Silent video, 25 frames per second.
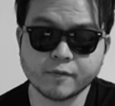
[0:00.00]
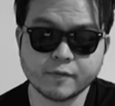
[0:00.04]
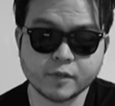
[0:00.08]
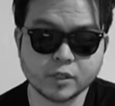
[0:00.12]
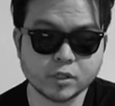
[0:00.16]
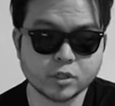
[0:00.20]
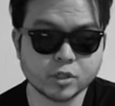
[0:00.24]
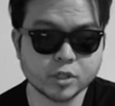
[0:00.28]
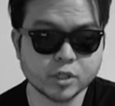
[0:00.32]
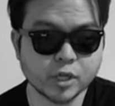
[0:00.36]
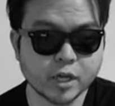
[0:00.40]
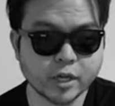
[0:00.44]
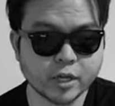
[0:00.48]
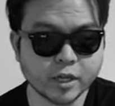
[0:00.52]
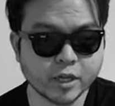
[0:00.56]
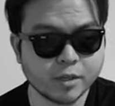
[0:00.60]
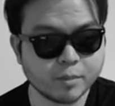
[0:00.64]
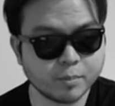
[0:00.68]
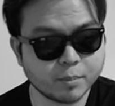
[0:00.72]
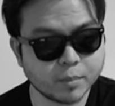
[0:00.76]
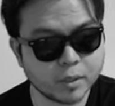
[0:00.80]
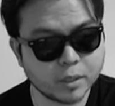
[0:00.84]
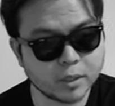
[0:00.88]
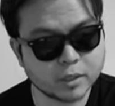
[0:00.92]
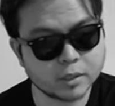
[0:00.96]
of this
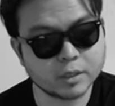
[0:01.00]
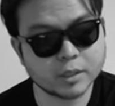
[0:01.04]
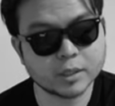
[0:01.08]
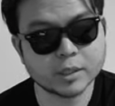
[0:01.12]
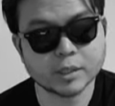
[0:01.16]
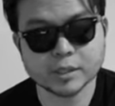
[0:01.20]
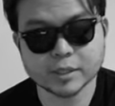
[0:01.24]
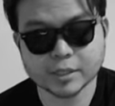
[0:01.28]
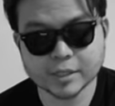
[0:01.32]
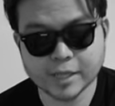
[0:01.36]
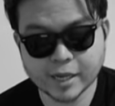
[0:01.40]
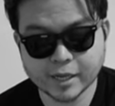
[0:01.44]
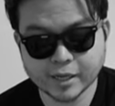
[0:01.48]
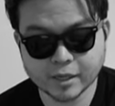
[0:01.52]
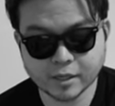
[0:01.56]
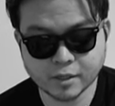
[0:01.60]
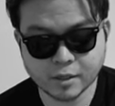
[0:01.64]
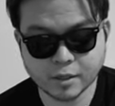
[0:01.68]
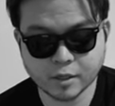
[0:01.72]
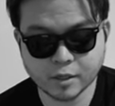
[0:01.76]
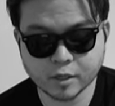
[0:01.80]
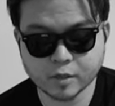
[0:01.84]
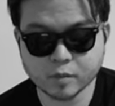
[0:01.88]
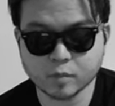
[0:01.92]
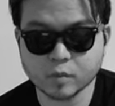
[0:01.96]
jacket, but the
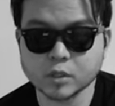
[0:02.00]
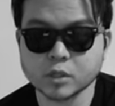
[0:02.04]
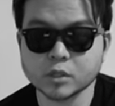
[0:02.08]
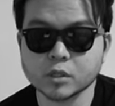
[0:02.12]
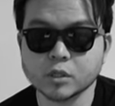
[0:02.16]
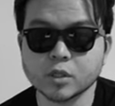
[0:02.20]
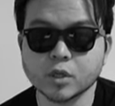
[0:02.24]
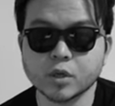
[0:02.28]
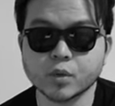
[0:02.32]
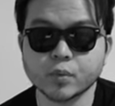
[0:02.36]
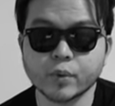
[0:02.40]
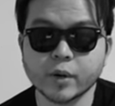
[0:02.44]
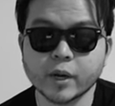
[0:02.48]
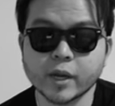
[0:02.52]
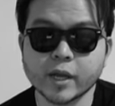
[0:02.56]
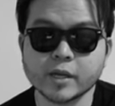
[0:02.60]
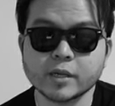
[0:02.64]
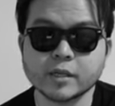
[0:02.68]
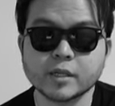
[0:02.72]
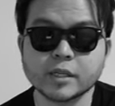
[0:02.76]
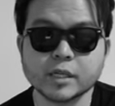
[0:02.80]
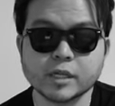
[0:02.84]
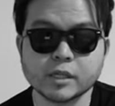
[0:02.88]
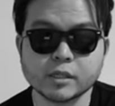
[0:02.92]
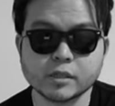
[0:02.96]
second thing was the
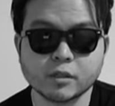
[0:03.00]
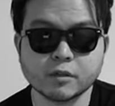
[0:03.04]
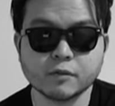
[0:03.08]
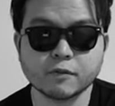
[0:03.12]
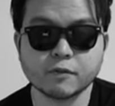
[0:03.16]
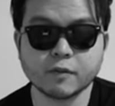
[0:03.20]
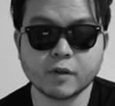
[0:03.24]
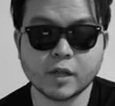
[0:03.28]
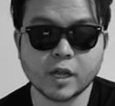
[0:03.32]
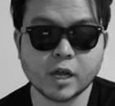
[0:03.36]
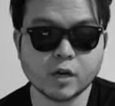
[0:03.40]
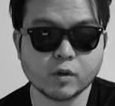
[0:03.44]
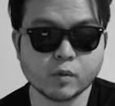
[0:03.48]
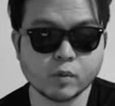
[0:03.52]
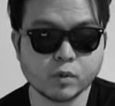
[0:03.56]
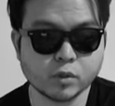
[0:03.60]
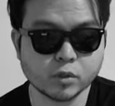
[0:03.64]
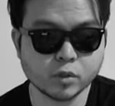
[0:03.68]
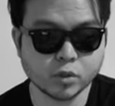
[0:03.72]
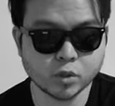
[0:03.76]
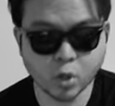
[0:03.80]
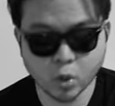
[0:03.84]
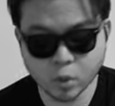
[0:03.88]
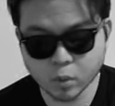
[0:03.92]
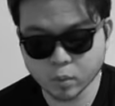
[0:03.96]
Grand Daisy flowers.
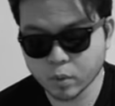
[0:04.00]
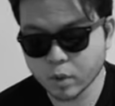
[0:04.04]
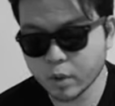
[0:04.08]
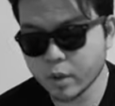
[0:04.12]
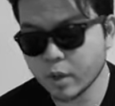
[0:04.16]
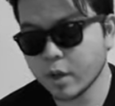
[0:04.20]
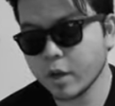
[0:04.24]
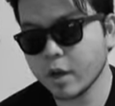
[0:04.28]
So